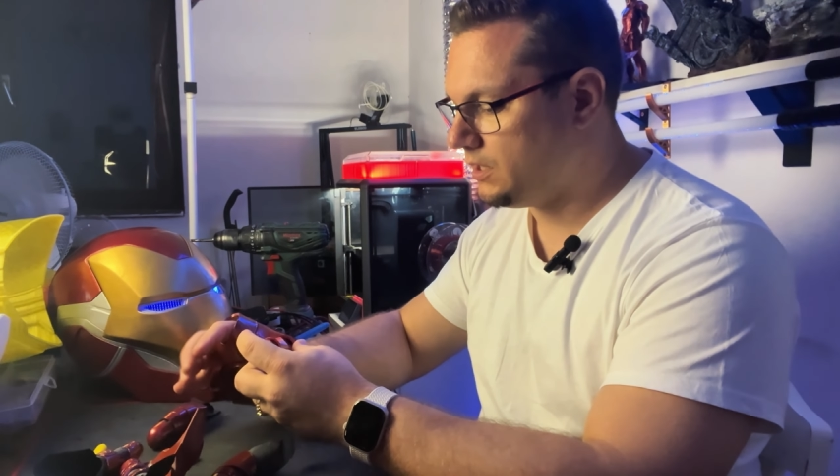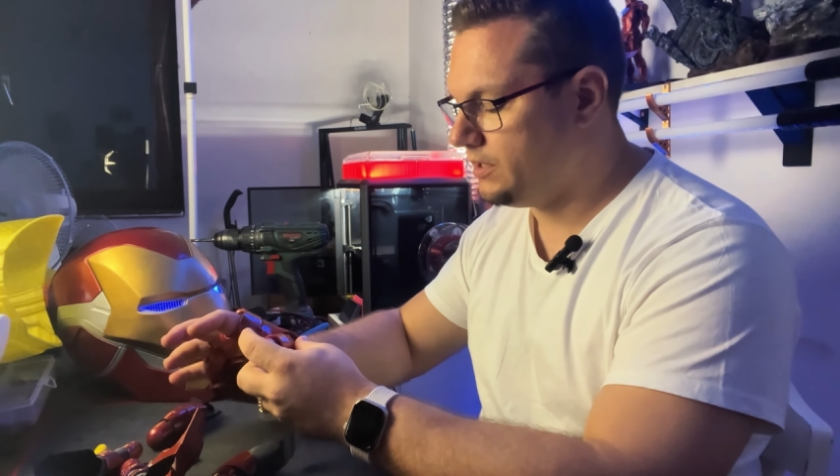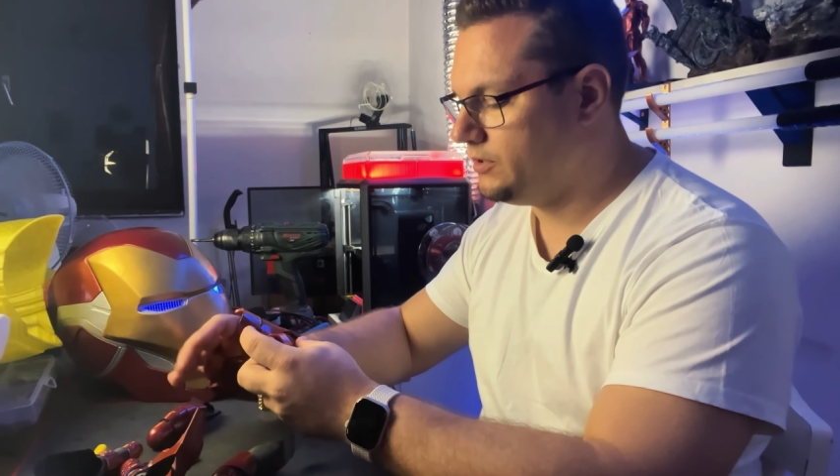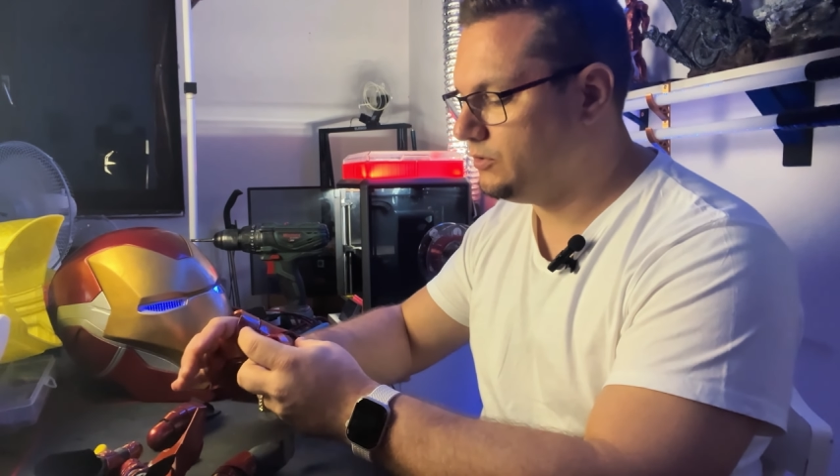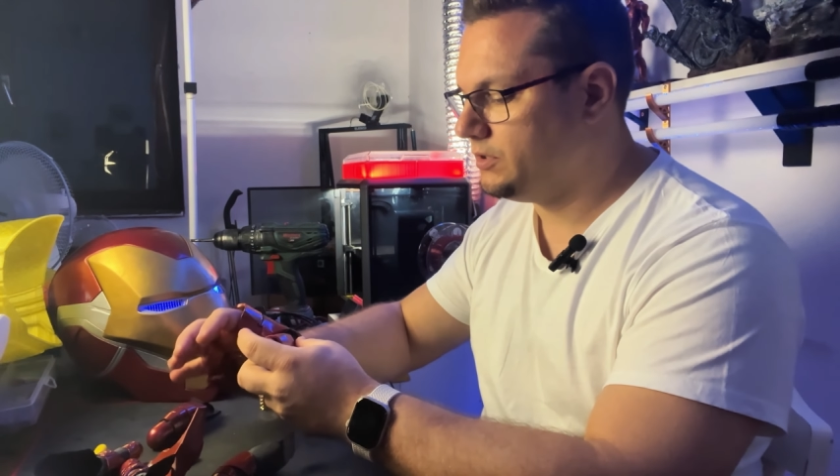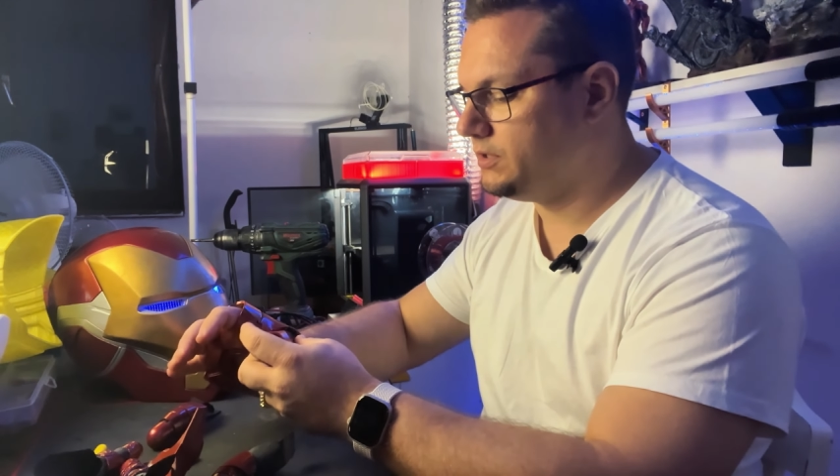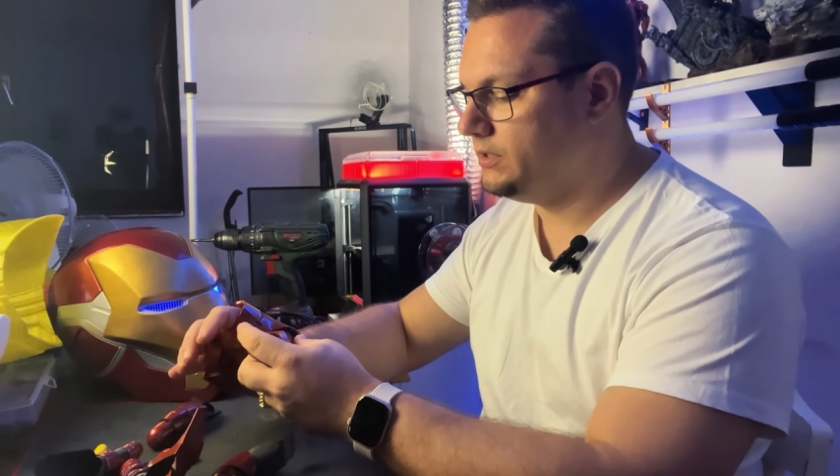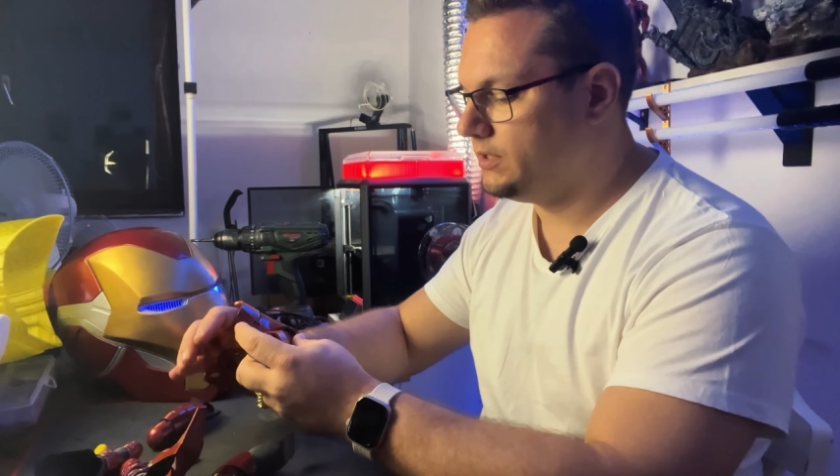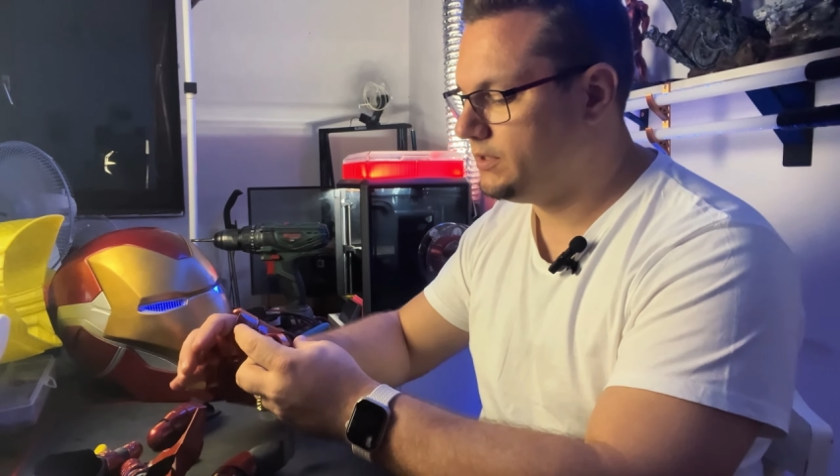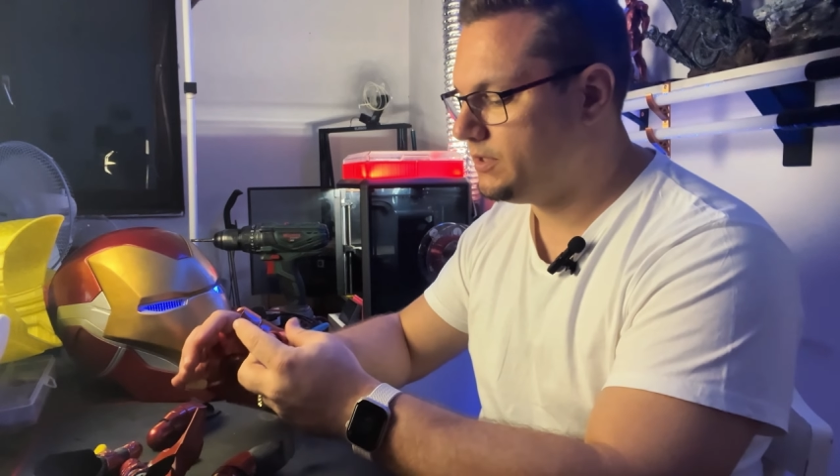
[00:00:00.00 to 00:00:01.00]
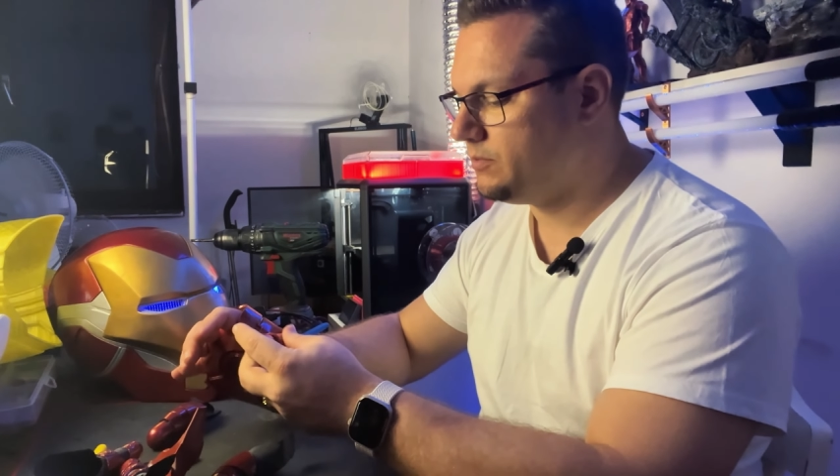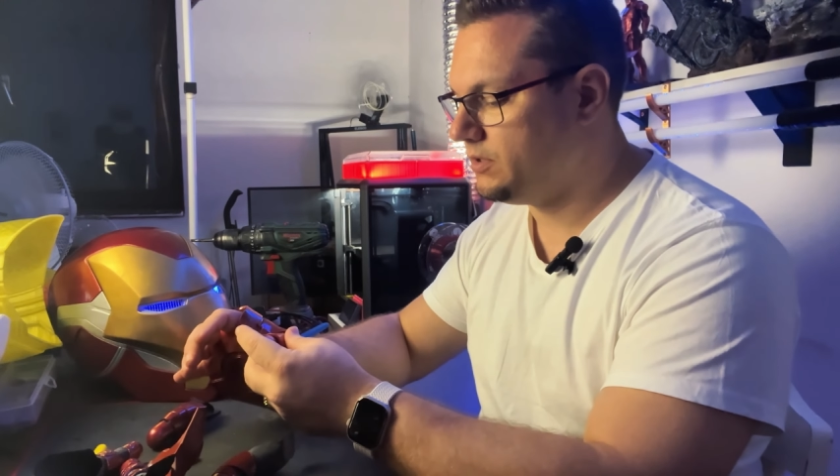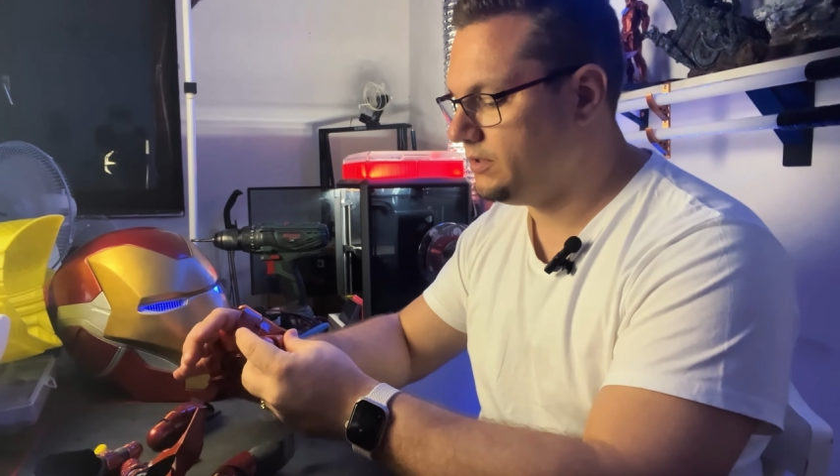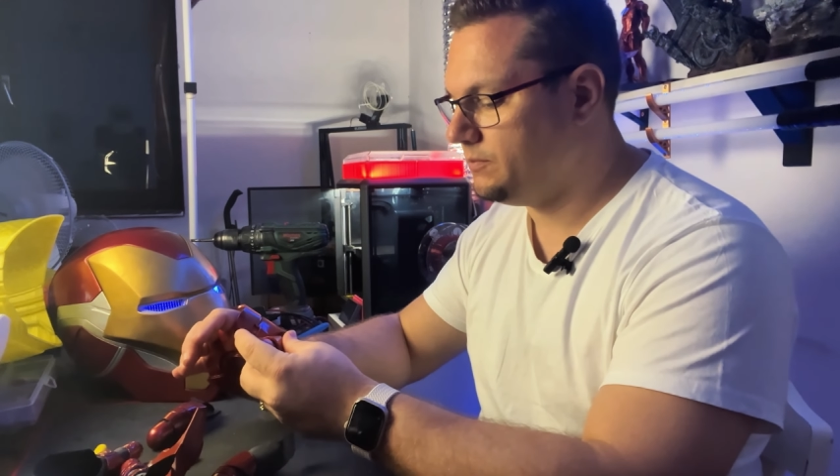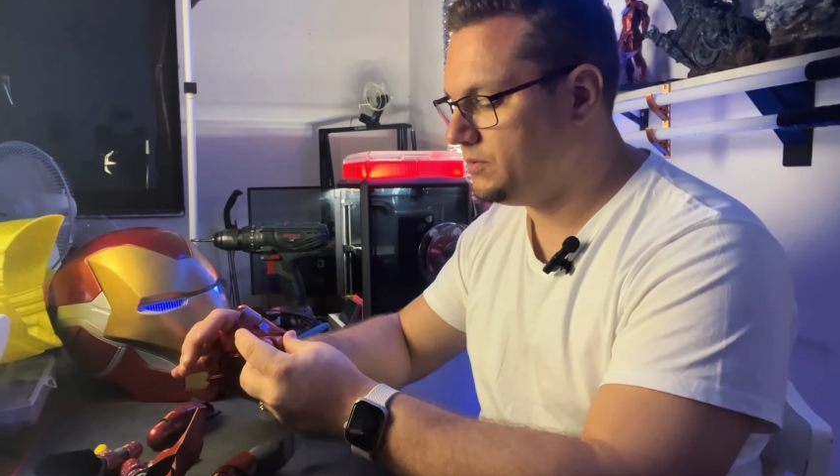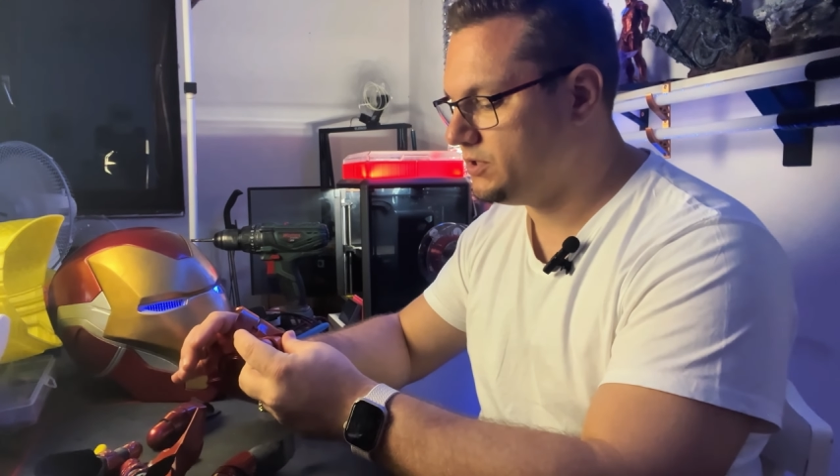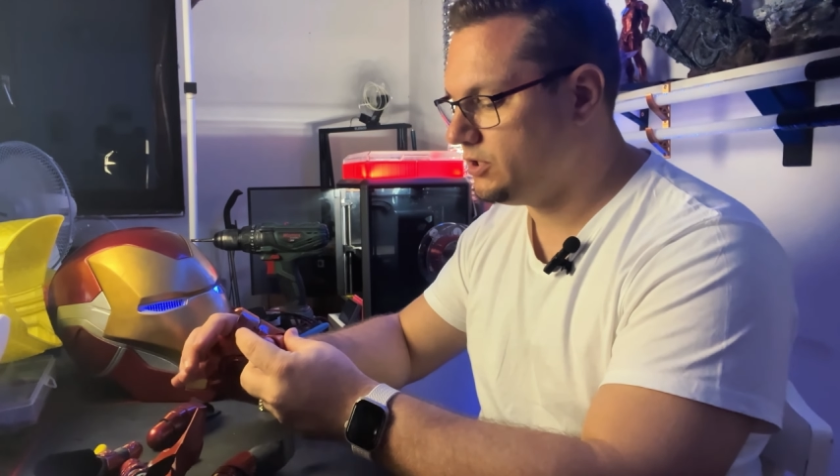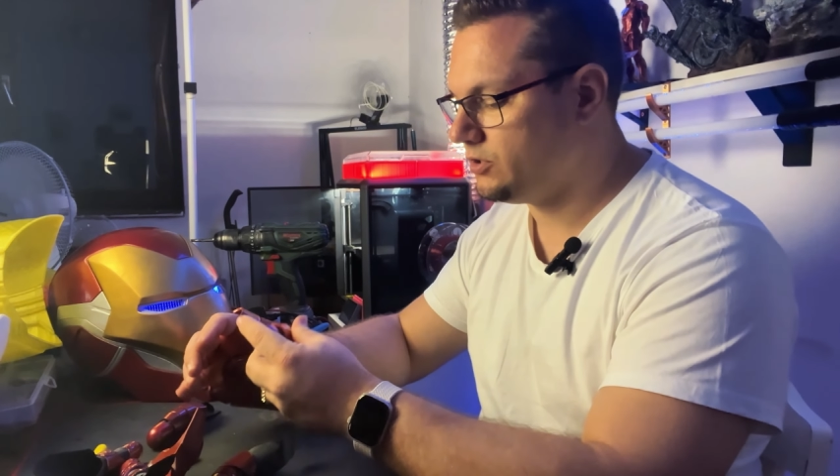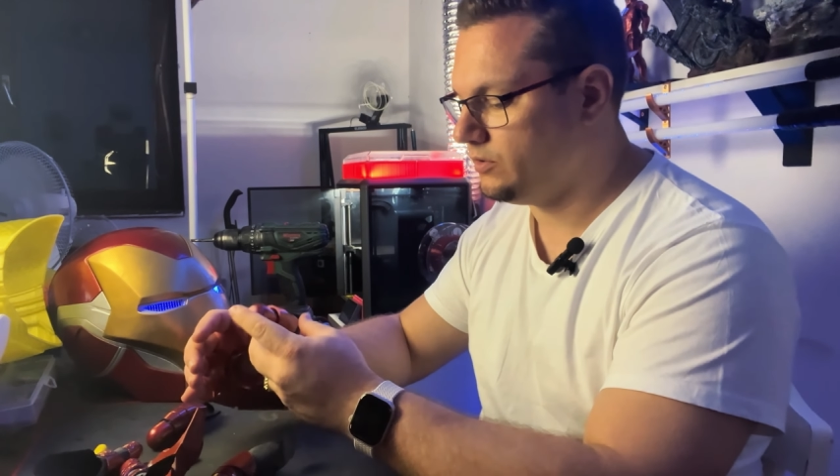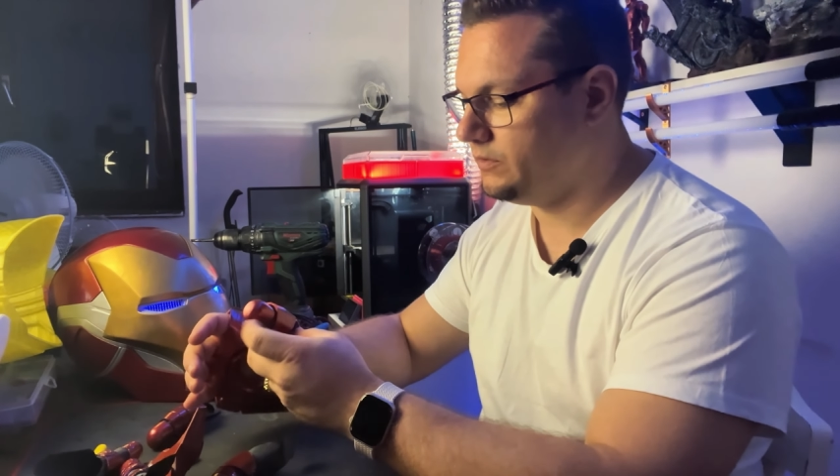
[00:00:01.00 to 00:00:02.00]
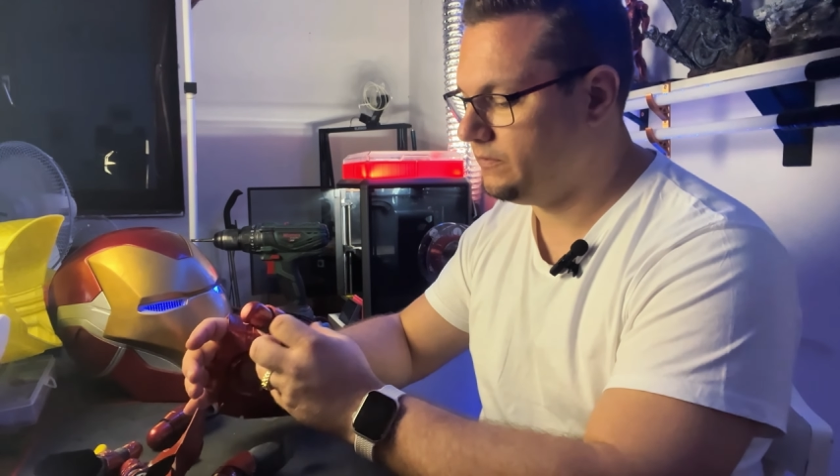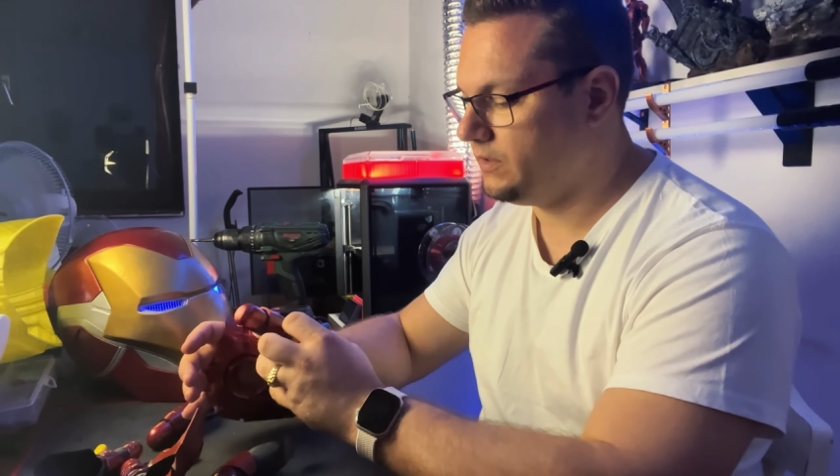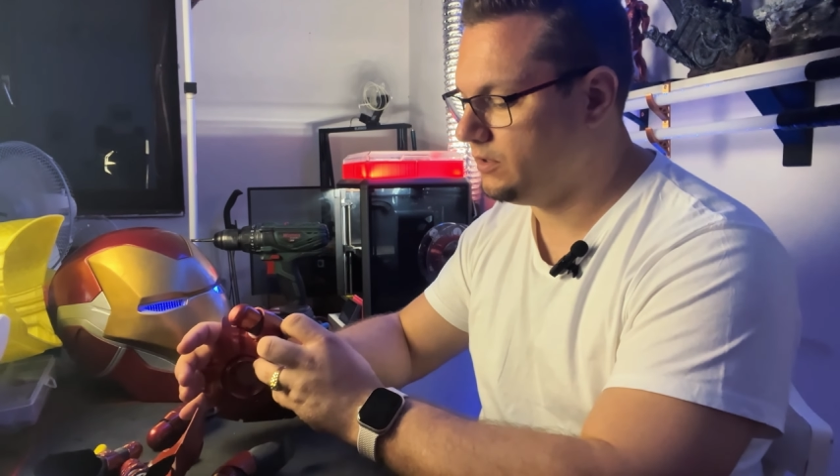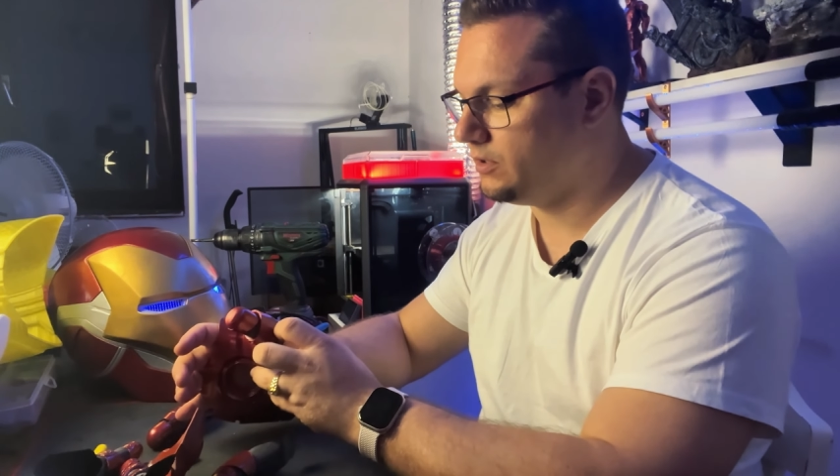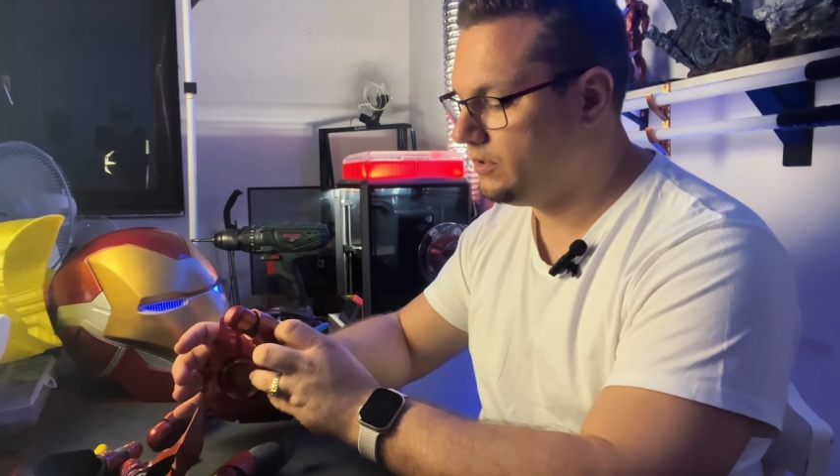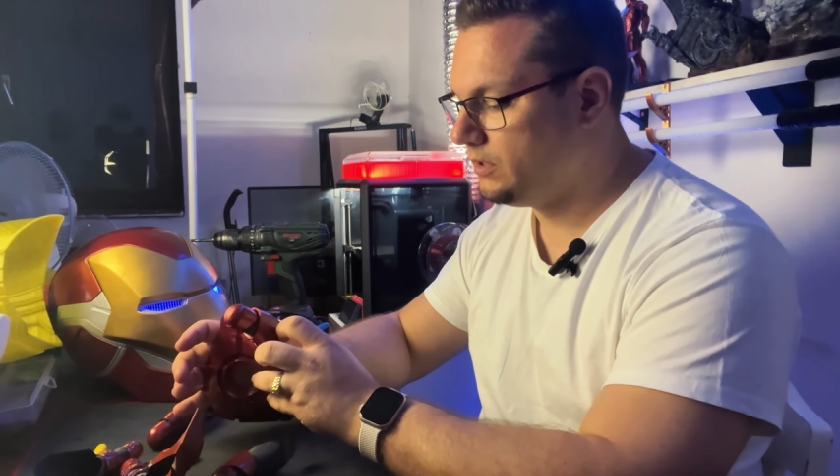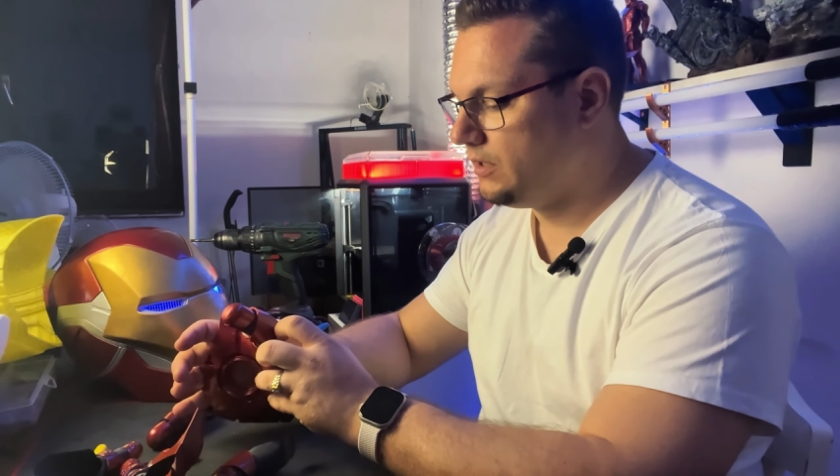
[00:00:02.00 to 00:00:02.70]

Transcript: I need to determine the position of the finger